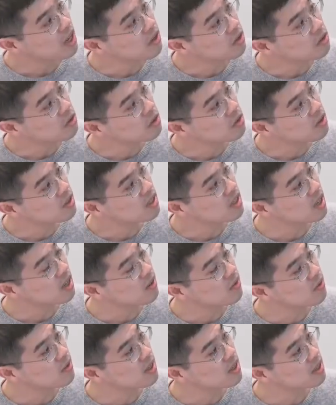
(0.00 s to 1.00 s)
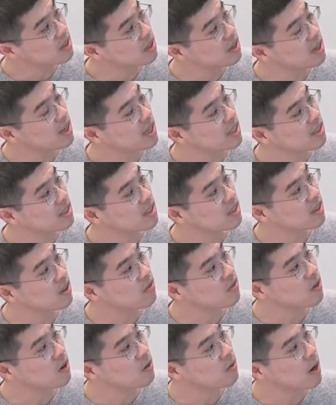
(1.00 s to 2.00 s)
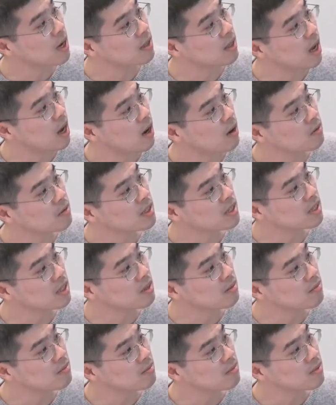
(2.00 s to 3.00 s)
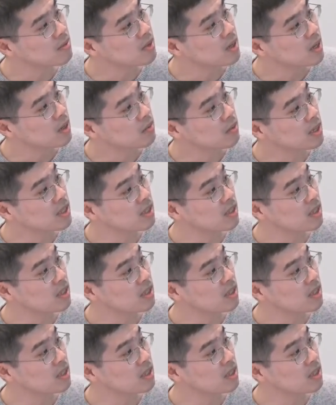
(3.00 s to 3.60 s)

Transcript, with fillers: use, uh, there exists a four round algorithm with